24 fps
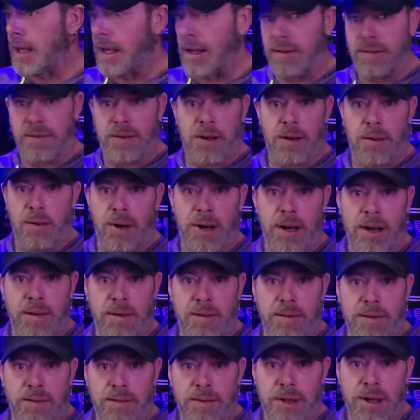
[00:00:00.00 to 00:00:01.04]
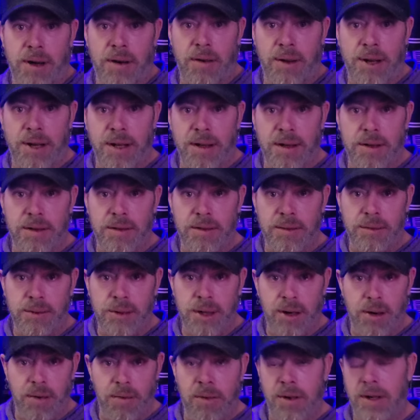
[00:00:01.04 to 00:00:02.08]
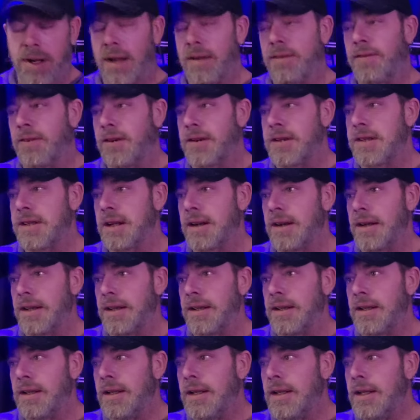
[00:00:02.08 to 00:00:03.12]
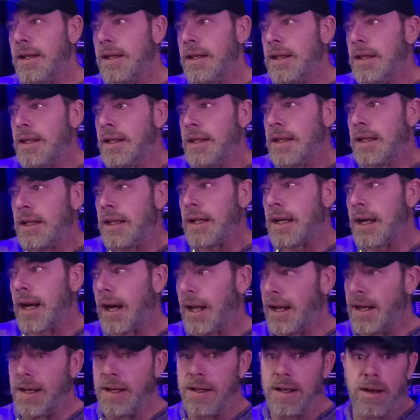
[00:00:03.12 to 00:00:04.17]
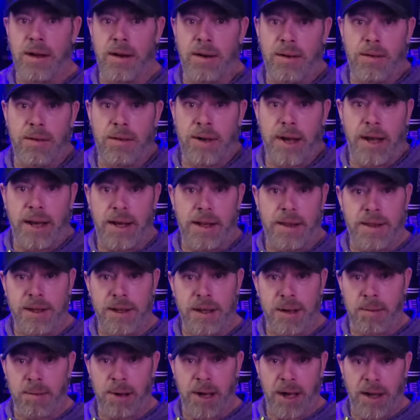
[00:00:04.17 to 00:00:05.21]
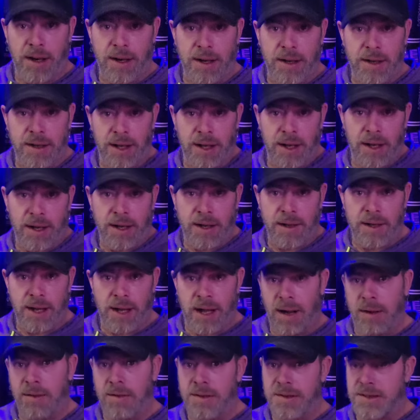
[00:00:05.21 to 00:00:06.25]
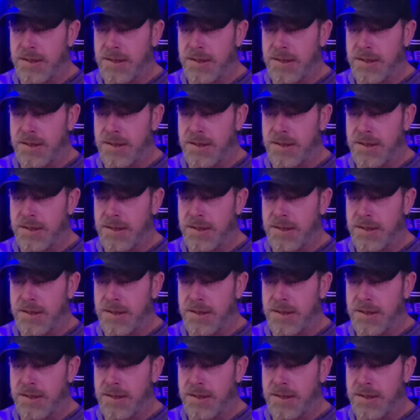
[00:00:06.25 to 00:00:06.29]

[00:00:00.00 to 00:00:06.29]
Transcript: uh, I have no way of knowing, you know, when I first started, I didn't know anything about it, and I